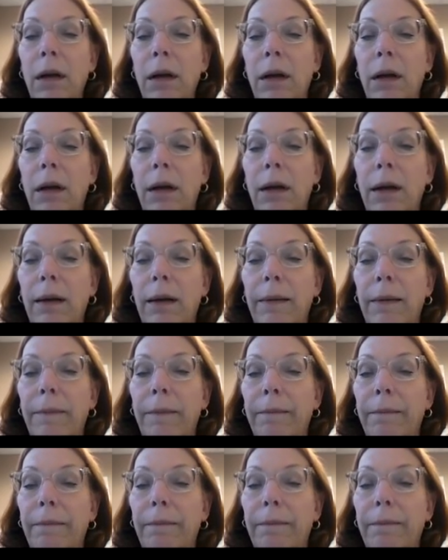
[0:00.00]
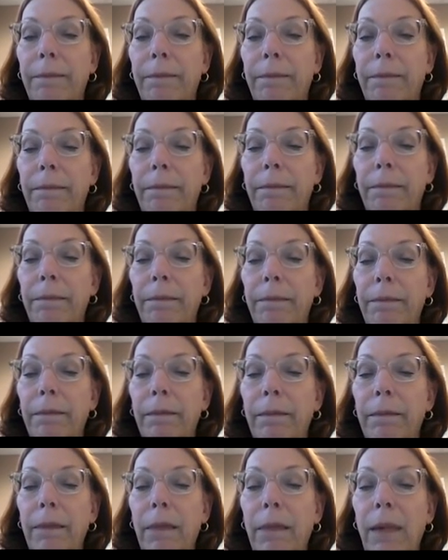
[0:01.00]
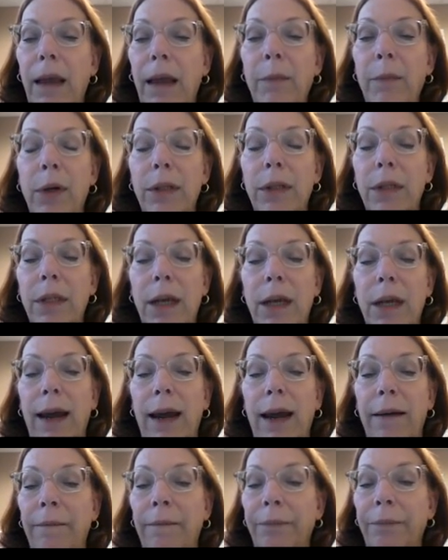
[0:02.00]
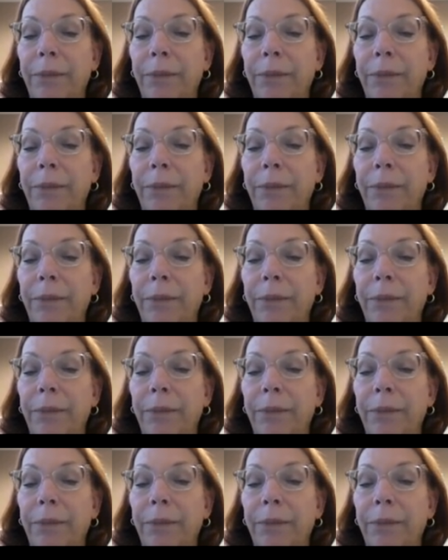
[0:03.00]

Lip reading: I'm going to say